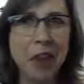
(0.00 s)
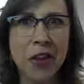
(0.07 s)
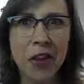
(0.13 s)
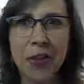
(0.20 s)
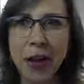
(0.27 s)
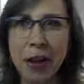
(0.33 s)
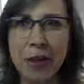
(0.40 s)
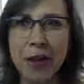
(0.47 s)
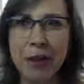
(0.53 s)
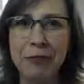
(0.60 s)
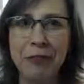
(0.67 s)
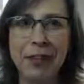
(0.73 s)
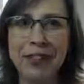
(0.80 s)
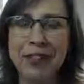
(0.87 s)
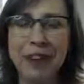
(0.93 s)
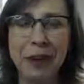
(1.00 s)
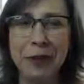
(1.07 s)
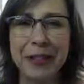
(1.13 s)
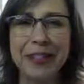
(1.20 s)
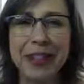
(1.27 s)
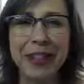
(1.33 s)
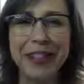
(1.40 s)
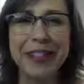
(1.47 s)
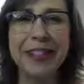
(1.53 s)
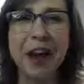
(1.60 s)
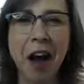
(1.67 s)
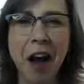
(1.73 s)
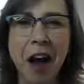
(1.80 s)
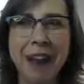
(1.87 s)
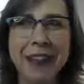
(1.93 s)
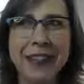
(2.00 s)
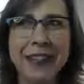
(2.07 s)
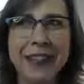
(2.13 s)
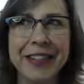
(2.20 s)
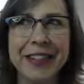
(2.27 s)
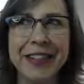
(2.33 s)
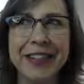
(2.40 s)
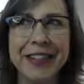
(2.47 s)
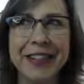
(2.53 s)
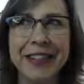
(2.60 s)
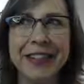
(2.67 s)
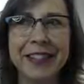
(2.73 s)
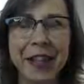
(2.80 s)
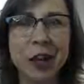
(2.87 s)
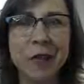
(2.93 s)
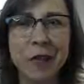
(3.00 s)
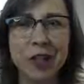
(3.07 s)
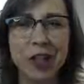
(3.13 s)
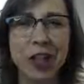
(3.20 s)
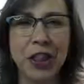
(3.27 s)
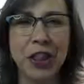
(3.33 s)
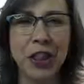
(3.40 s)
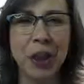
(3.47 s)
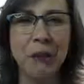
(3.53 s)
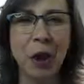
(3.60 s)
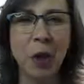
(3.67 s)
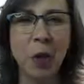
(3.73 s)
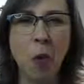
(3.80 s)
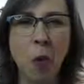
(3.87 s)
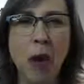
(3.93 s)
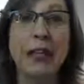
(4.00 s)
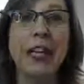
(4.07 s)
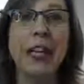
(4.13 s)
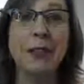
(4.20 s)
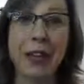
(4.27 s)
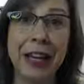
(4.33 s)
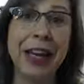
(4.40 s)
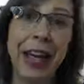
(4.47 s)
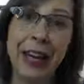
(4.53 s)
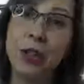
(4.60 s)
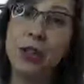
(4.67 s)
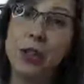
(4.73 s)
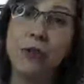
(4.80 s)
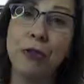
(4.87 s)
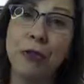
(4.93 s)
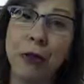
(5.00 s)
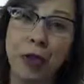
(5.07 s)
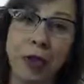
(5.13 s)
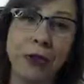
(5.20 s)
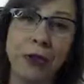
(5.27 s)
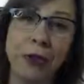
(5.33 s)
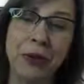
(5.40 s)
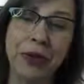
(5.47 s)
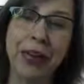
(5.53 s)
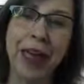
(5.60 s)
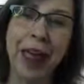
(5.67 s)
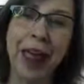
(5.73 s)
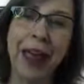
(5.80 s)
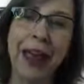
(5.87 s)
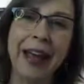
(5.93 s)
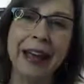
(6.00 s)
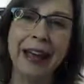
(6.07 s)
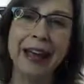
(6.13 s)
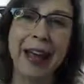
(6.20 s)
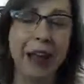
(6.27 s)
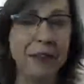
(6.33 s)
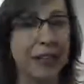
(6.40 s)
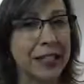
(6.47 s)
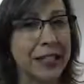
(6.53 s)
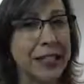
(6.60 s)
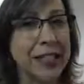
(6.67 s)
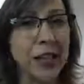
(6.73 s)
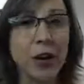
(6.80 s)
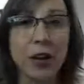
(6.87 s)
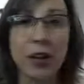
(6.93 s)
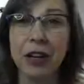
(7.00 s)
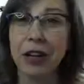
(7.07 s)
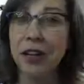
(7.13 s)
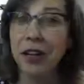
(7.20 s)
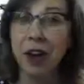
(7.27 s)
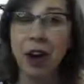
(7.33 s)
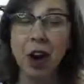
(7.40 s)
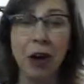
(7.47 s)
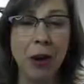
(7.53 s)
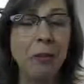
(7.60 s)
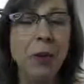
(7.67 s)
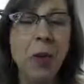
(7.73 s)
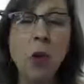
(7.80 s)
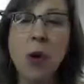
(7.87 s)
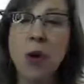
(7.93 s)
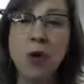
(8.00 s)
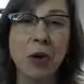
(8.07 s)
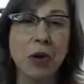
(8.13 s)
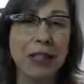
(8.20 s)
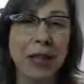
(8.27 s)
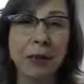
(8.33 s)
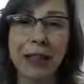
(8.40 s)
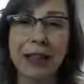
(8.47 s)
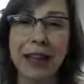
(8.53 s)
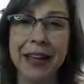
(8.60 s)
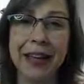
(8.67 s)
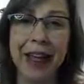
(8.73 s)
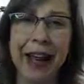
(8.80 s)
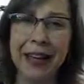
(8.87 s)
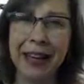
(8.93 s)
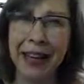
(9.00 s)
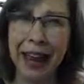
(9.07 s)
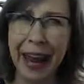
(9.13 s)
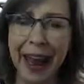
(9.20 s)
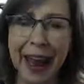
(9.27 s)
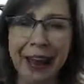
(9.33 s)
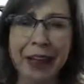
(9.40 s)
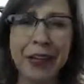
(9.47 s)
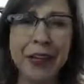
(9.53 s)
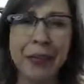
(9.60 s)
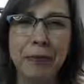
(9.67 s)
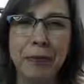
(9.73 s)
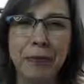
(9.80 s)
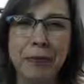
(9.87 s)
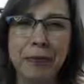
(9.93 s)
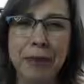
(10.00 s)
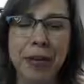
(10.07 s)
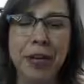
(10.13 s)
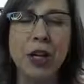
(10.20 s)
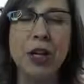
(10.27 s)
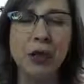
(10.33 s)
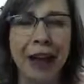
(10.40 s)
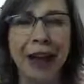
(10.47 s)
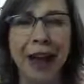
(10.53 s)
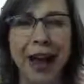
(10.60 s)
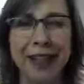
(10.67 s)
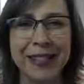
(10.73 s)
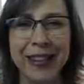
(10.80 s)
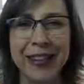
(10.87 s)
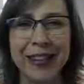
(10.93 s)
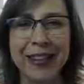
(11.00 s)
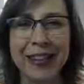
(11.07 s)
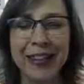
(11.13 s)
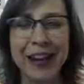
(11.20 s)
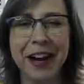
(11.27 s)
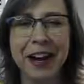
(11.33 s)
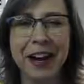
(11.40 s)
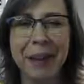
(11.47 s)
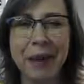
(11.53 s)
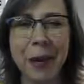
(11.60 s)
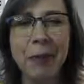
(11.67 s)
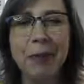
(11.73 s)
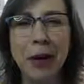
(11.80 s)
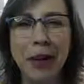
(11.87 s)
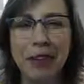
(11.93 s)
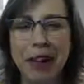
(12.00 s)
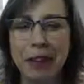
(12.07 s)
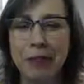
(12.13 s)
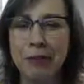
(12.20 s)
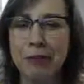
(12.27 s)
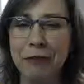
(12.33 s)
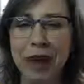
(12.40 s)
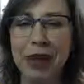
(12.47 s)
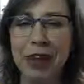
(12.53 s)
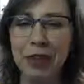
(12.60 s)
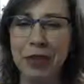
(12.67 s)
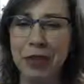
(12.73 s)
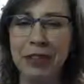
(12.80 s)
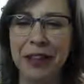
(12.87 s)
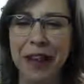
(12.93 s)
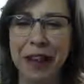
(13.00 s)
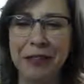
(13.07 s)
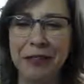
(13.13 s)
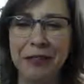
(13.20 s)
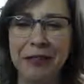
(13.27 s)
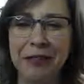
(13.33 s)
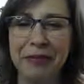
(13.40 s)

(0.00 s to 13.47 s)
great benefits. It's not selfish to think about what giving can do for you, and having a seat on a board or something like that can be a great asset and bring a lot of value to your life.